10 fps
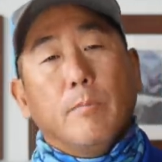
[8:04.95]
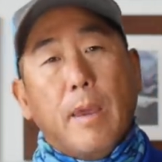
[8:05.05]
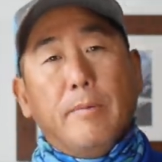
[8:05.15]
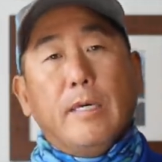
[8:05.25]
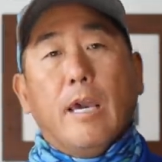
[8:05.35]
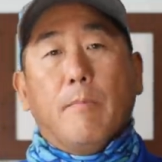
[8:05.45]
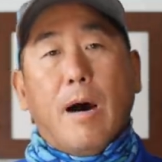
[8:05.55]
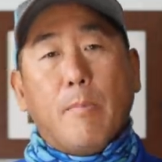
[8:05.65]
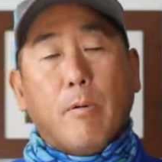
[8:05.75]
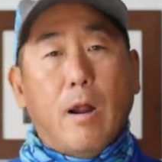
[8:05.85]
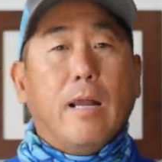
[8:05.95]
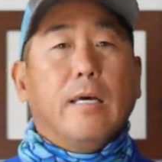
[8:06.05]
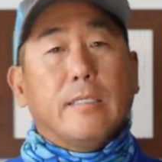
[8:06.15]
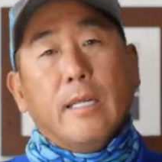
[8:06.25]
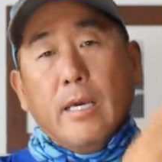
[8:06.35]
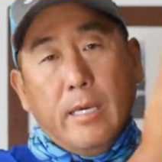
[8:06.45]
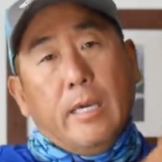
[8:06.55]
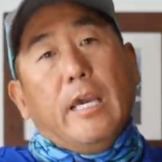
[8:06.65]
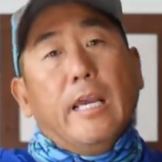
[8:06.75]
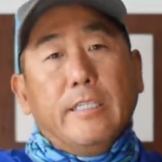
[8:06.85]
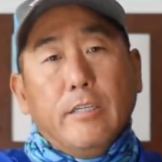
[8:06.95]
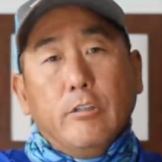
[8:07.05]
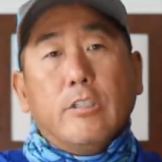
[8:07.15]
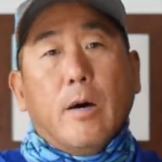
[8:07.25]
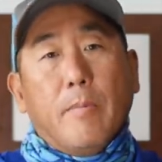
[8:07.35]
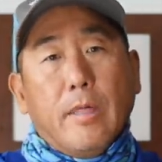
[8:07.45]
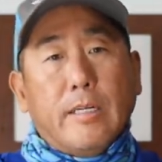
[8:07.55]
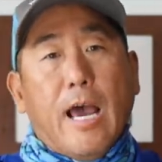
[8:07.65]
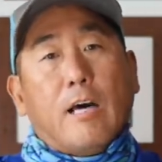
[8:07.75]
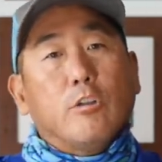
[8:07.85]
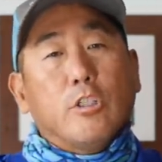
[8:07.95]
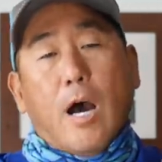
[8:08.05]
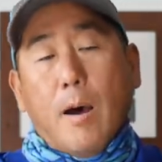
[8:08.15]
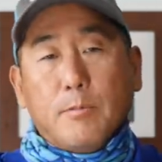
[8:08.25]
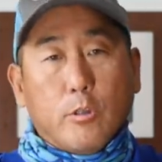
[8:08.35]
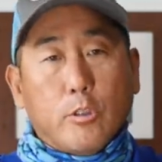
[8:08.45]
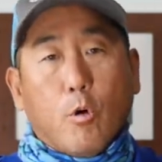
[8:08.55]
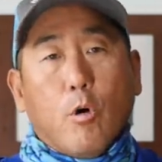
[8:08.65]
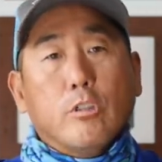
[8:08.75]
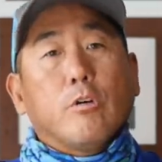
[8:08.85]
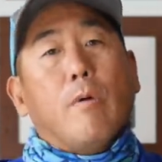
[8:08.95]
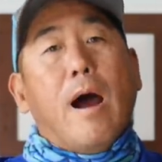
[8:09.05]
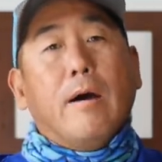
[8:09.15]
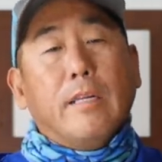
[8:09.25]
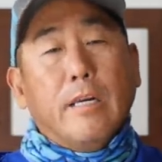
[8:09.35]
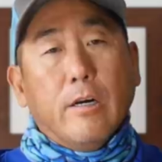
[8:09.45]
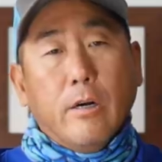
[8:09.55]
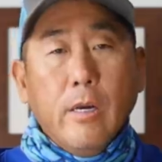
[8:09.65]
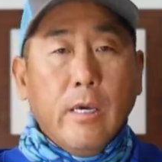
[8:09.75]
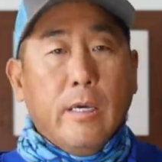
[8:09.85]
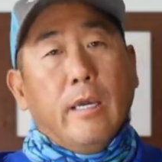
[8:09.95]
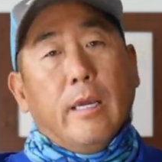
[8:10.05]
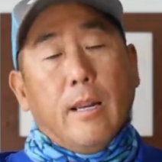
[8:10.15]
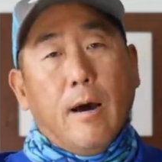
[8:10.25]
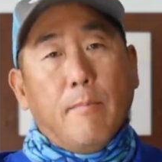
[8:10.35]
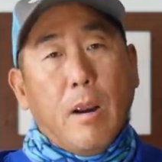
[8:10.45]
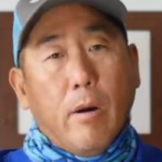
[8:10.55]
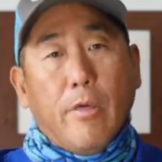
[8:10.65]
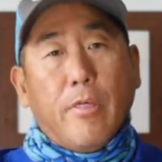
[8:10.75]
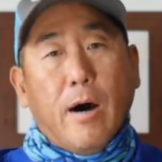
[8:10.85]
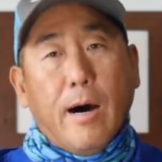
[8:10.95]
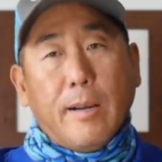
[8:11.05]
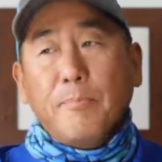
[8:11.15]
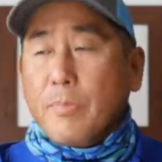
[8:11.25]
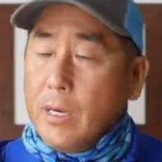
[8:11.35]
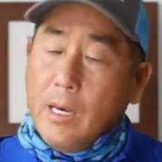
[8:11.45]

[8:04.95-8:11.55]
to maybe get my product into some of the tackle shops or stores around here in Marathon,